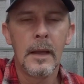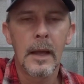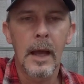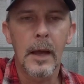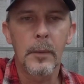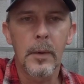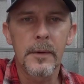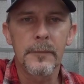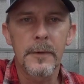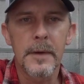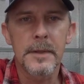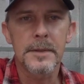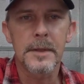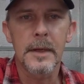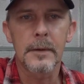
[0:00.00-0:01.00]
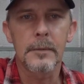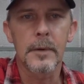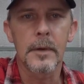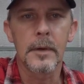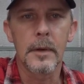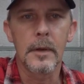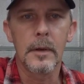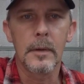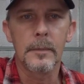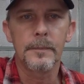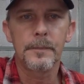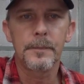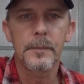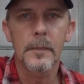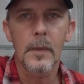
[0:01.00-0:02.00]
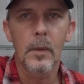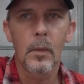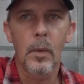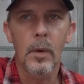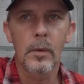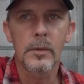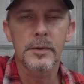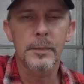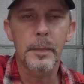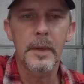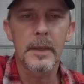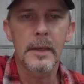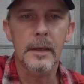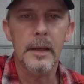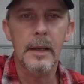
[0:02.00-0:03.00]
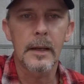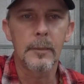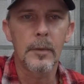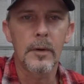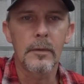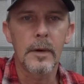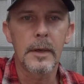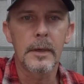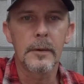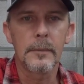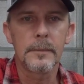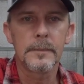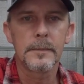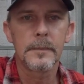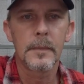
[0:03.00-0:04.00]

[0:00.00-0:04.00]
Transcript: Hey, we finished that run up. We're going to spin the camera around,